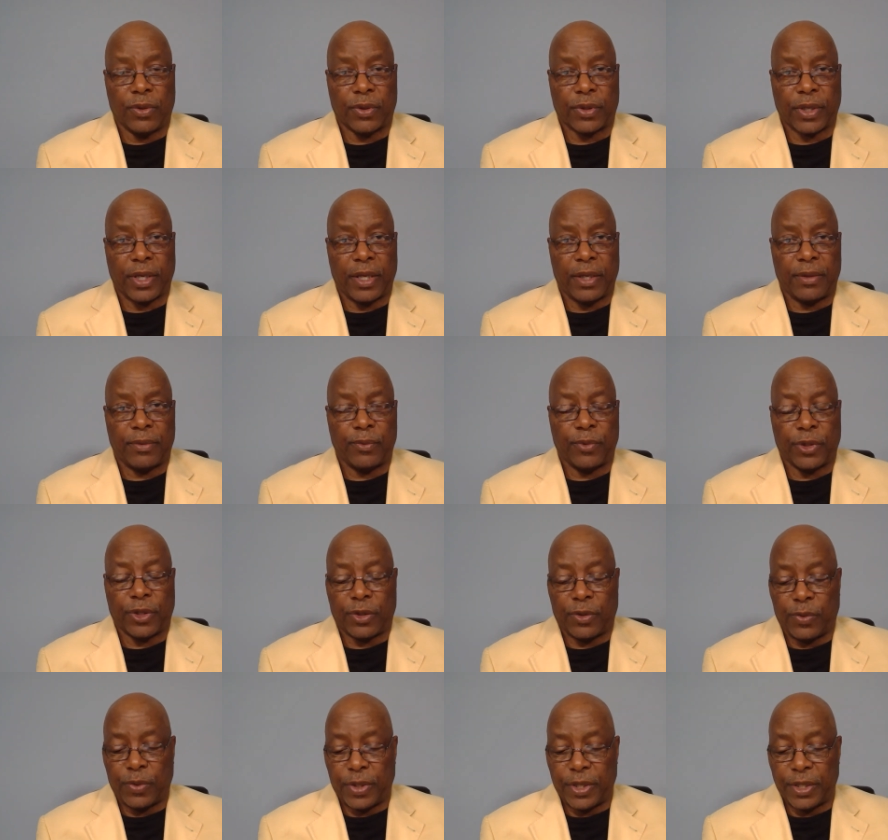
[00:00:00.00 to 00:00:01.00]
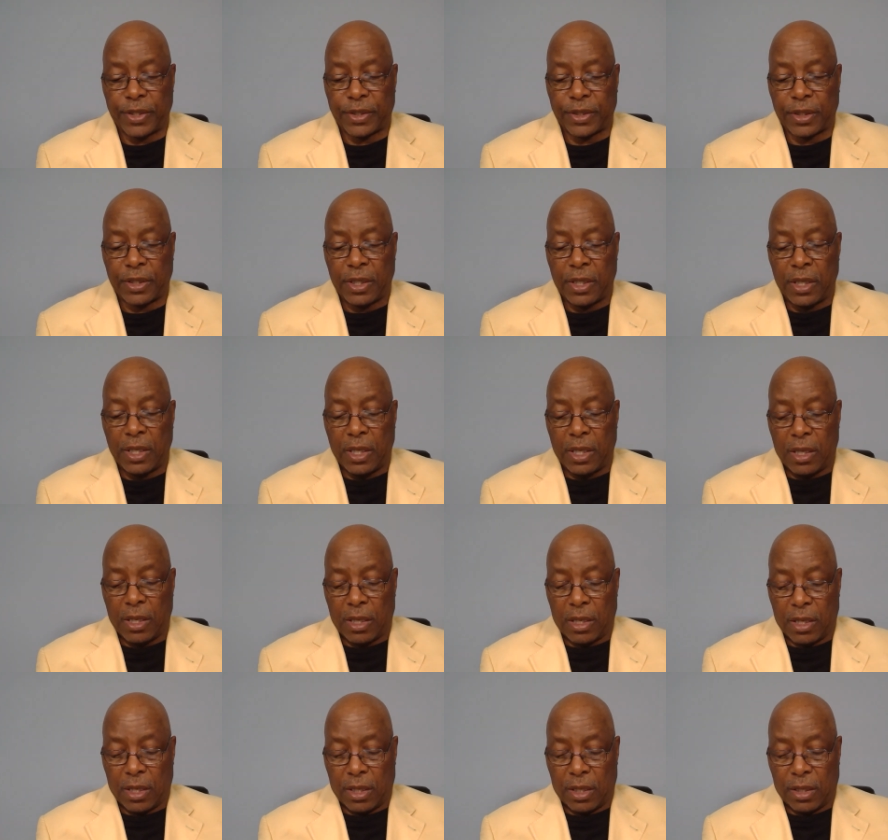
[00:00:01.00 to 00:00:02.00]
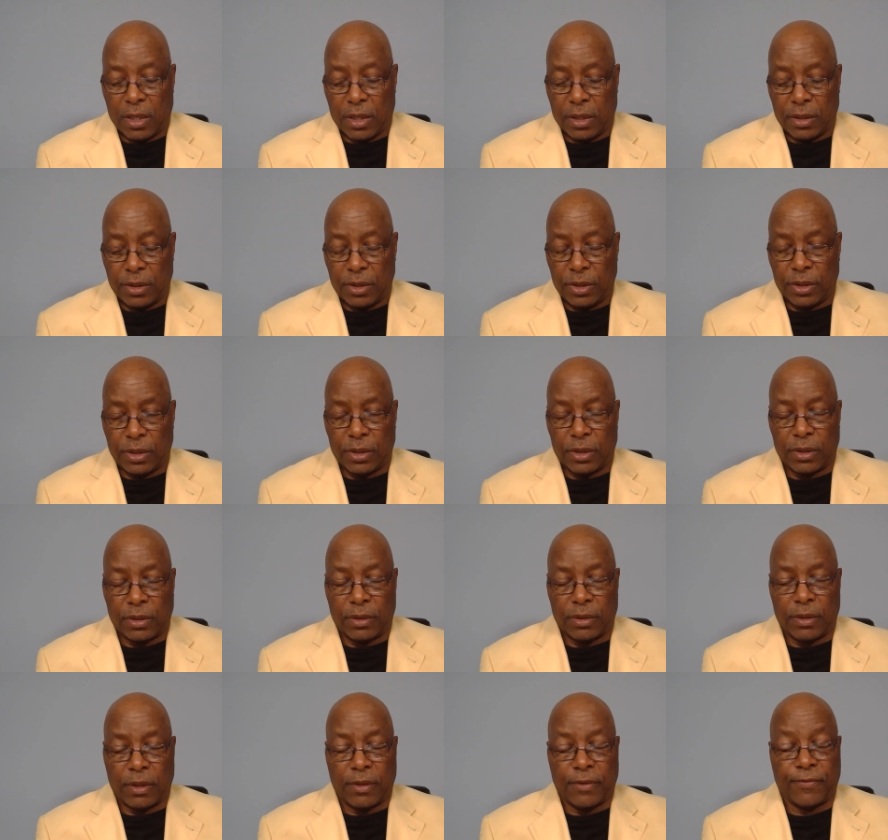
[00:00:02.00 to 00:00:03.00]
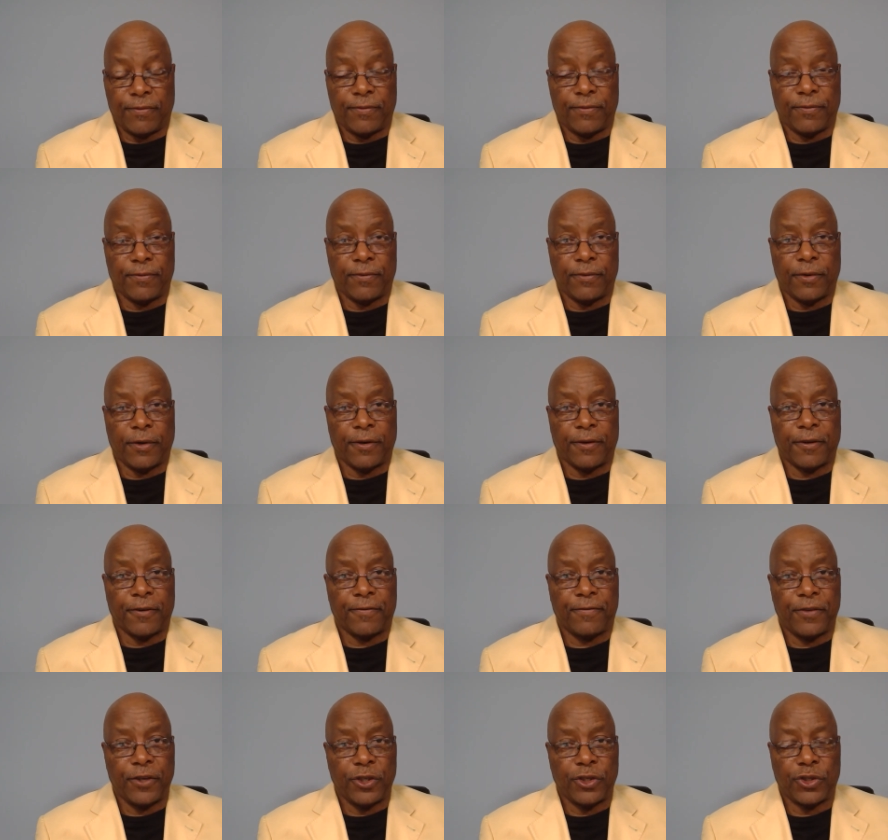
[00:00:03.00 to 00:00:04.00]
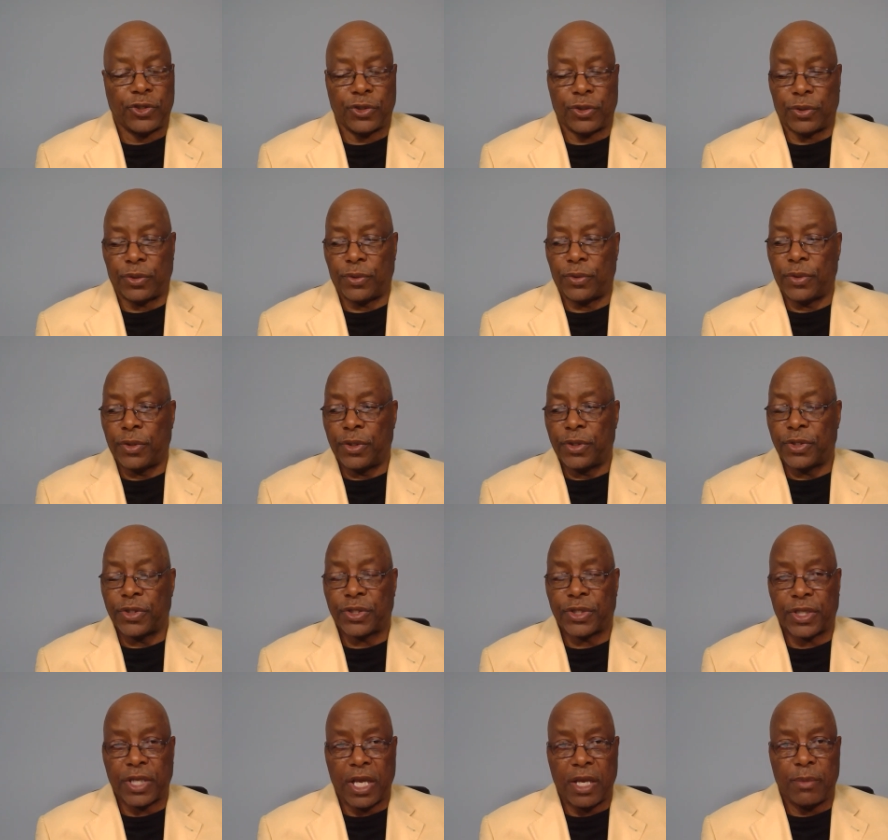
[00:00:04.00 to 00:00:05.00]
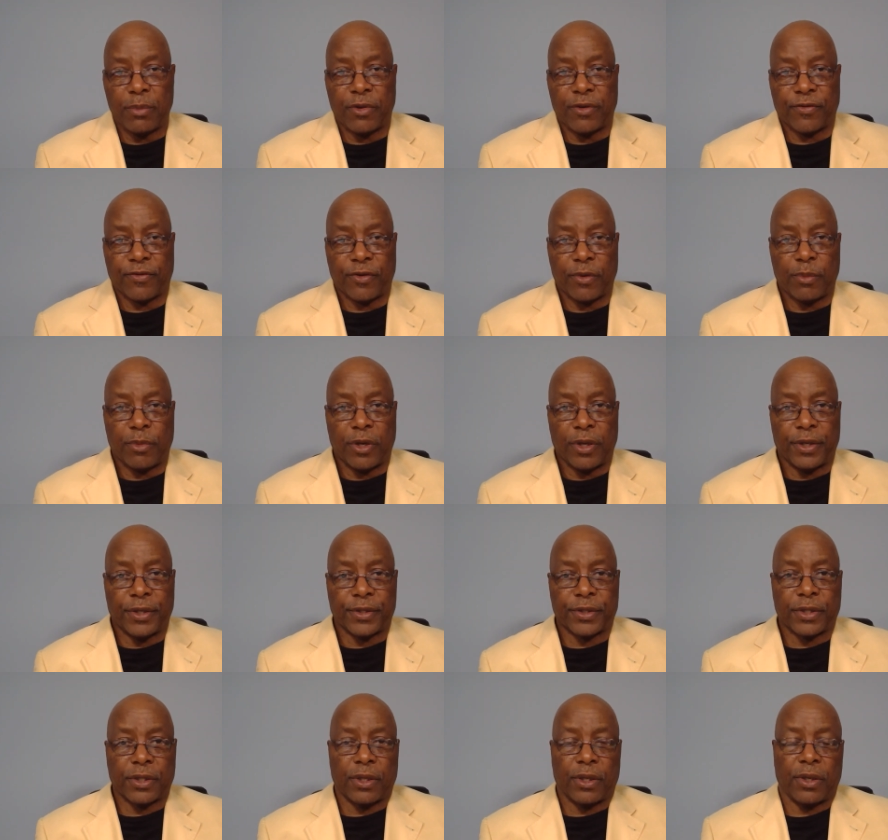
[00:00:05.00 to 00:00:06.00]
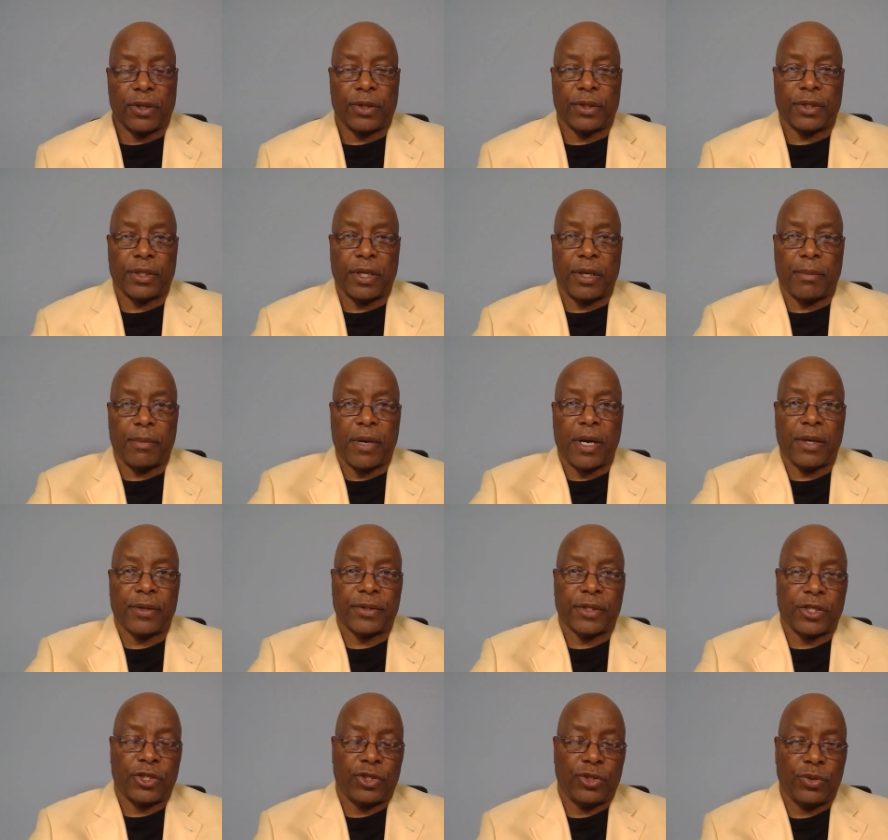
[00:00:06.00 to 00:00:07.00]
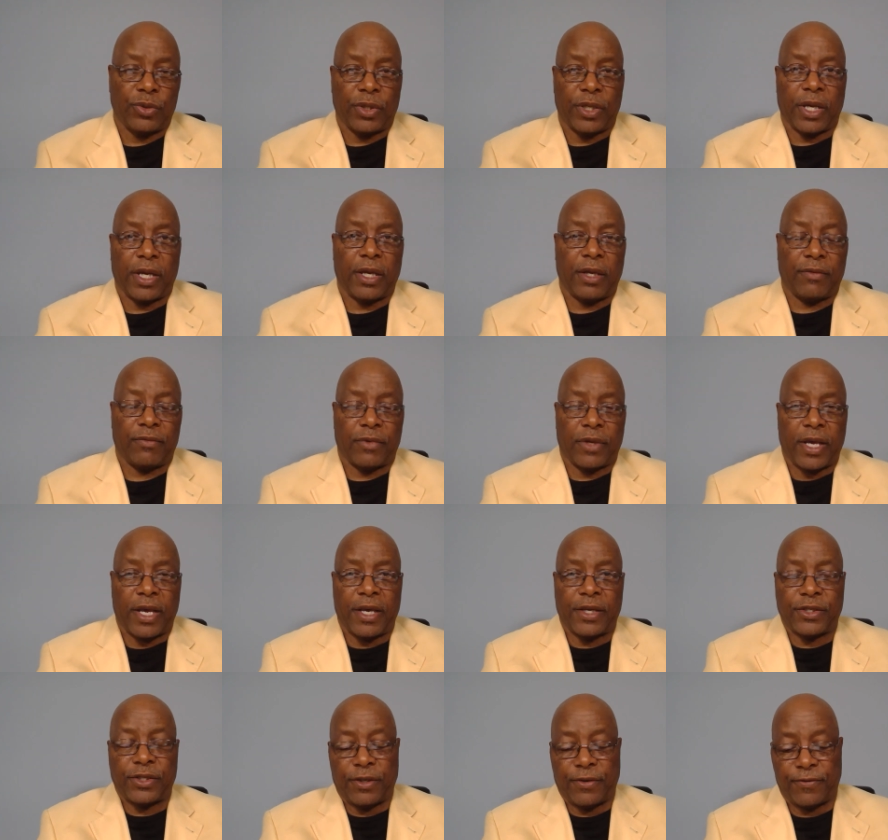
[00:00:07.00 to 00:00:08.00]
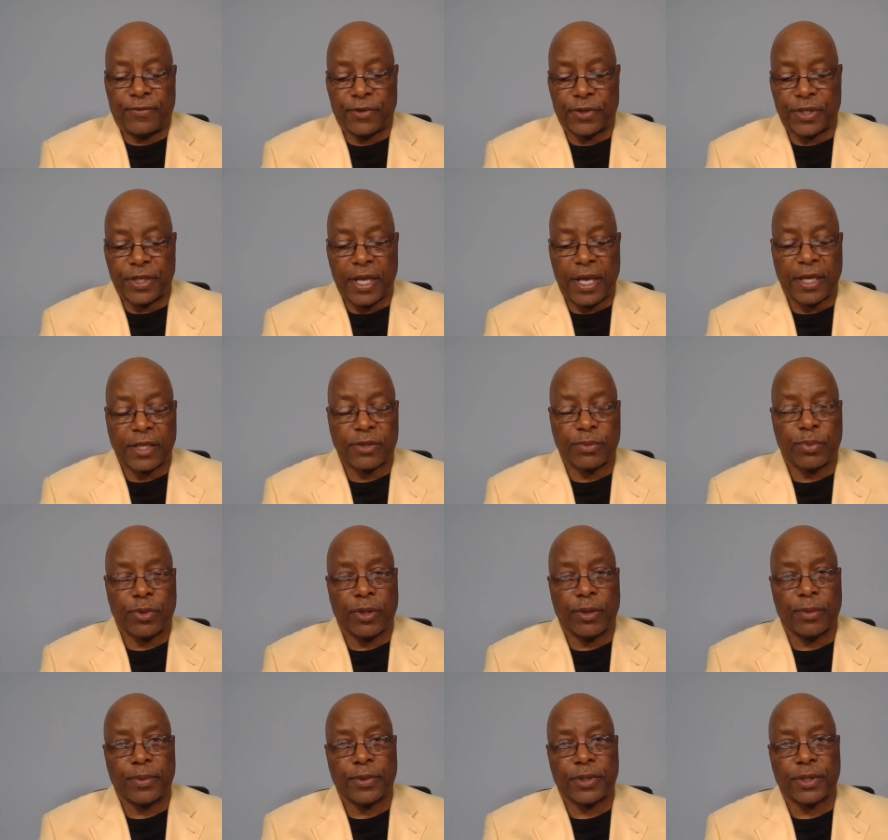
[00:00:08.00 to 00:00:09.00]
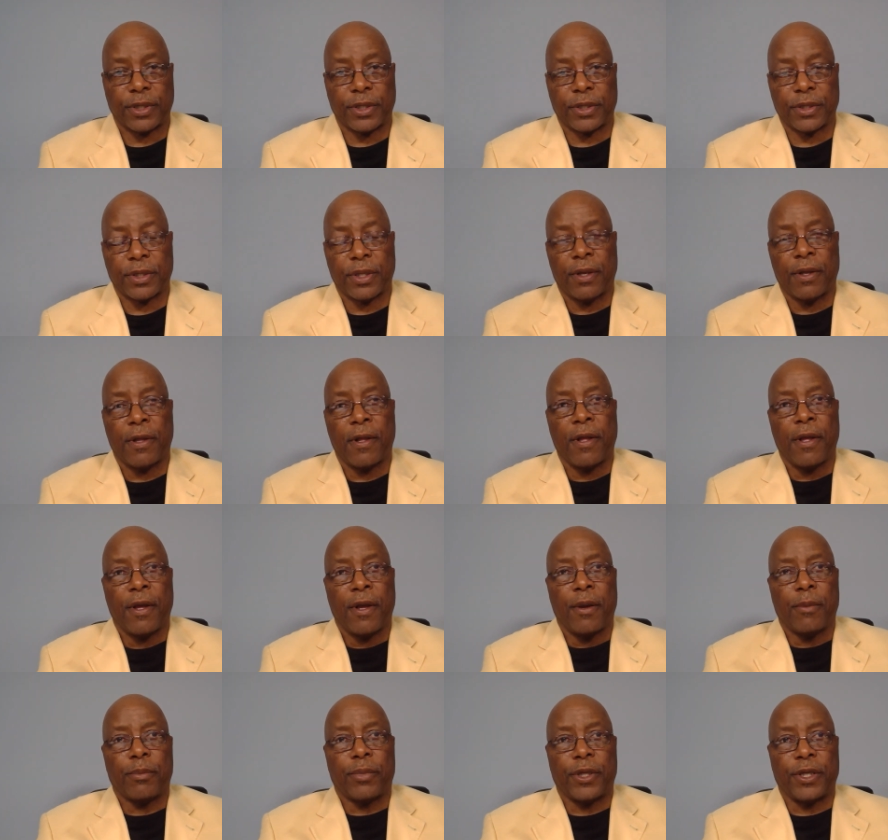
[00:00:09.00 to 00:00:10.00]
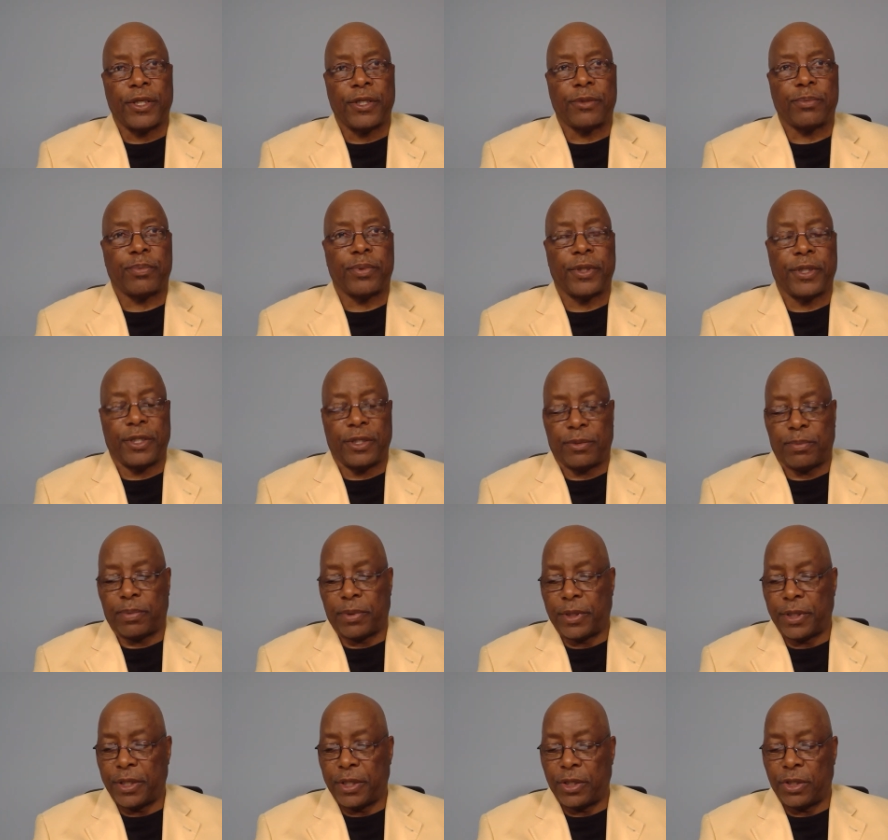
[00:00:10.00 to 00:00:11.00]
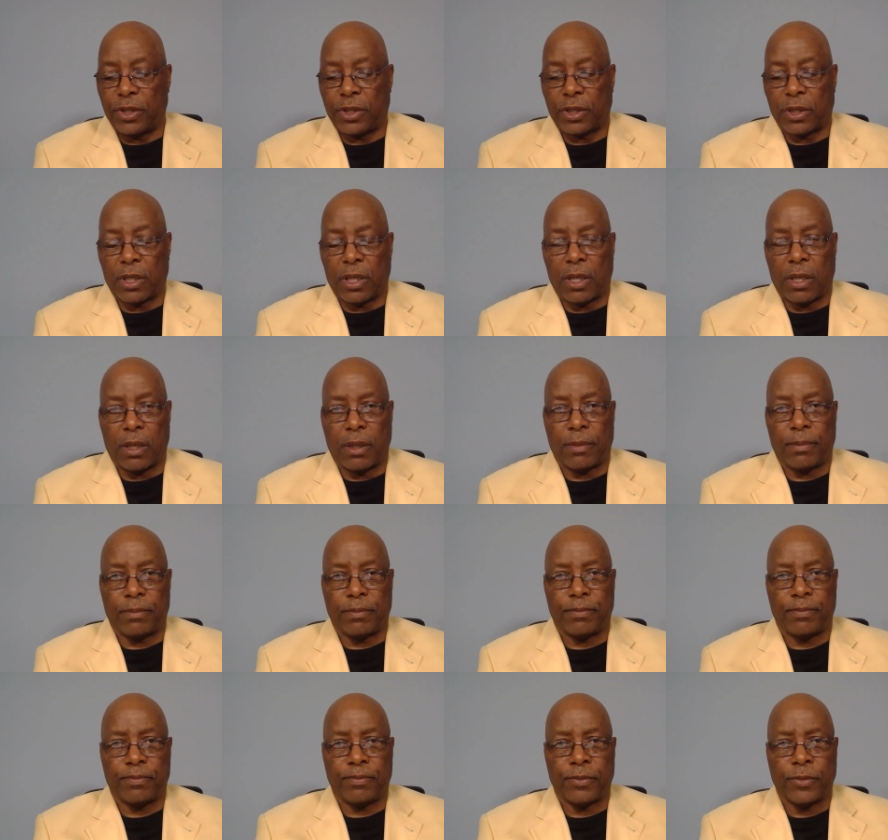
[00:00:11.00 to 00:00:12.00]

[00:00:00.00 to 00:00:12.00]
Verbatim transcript: and request uh, an official statement from us on the amount that you gave last year for tax purposes. Please, please, please um,